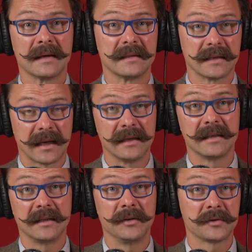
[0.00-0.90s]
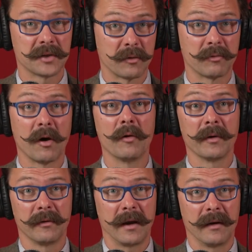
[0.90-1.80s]
because it continues to
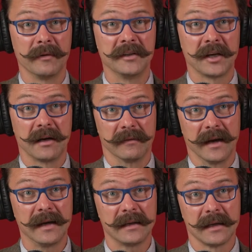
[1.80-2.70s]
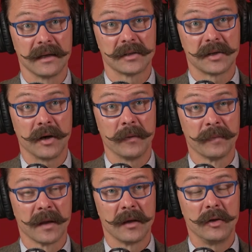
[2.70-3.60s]
grow and regenerate.
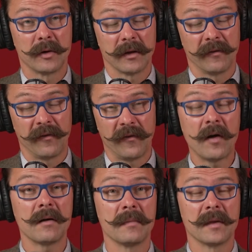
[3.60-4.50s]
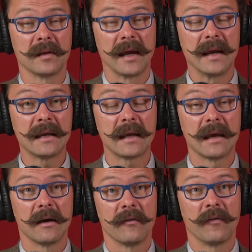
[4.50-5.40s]
So you can farm the
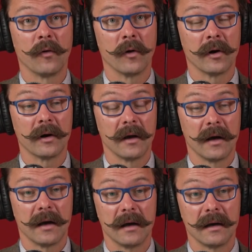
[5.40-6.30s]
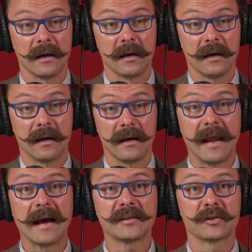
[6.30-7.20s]
lake for
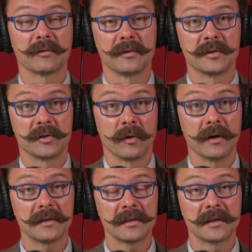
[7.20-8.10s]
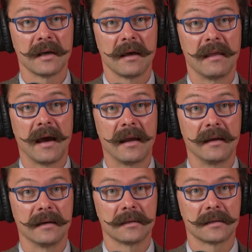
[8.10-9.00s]
a natural resource
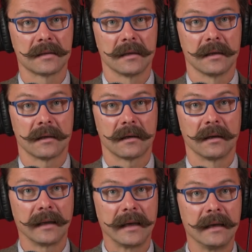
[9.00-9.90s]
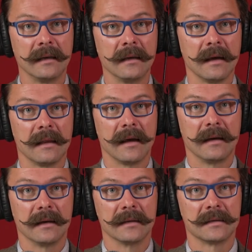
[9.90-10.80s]
that is clean,
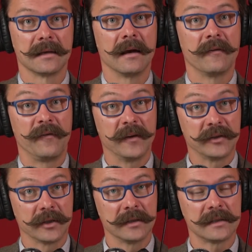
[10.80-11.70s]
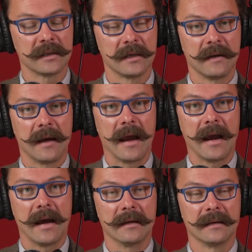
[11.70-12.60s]
that is efficient,
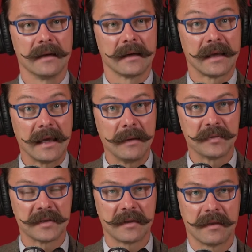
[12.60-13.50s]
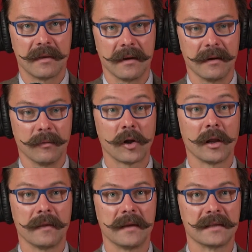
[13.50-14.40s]
and keeps we'll
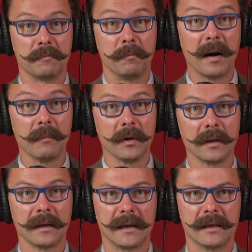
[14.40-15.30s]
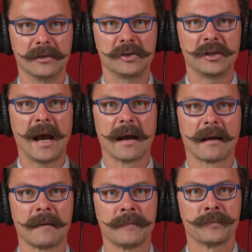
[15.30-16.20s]
call it this bubble in
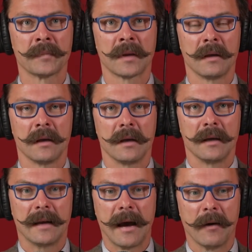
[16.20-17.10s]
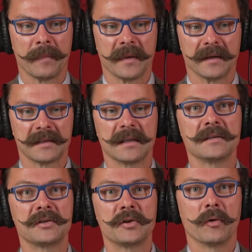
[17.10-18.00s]
check. Now,
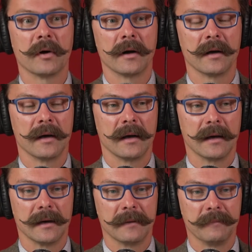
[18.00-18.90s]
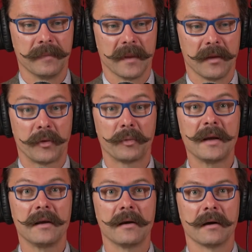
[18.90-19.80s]
since your
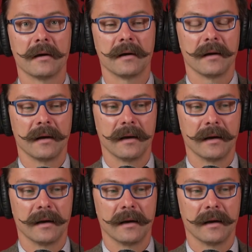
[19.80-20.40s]
3-year